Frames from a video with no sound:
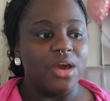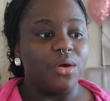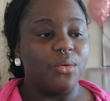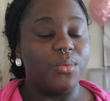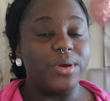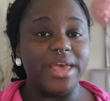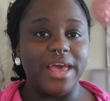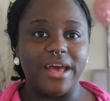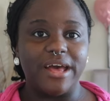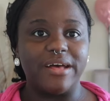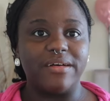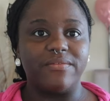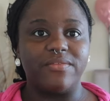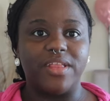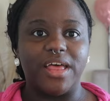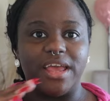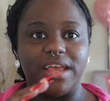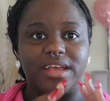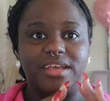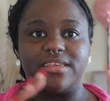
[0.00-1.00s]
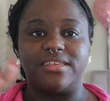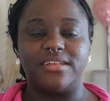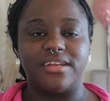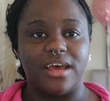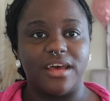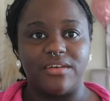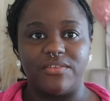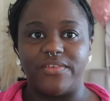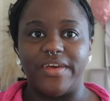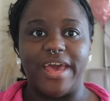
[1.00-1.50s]
we have like
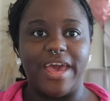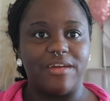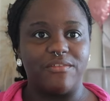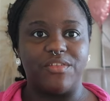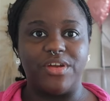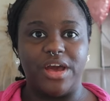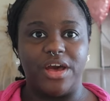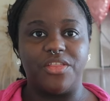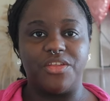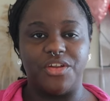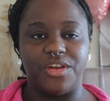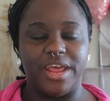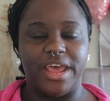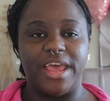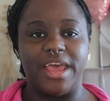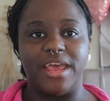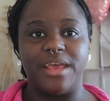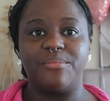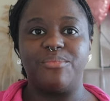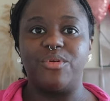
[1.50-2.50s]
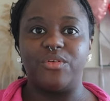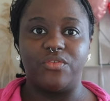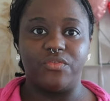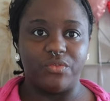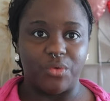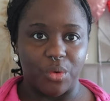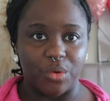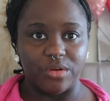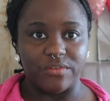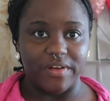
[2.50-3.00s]
stuff every other day
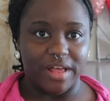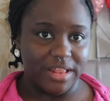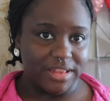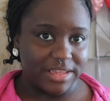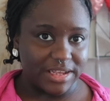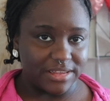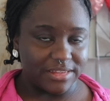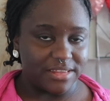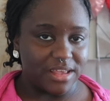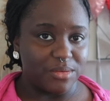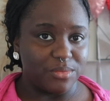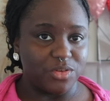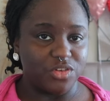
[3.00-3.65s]
before Valentine's Day,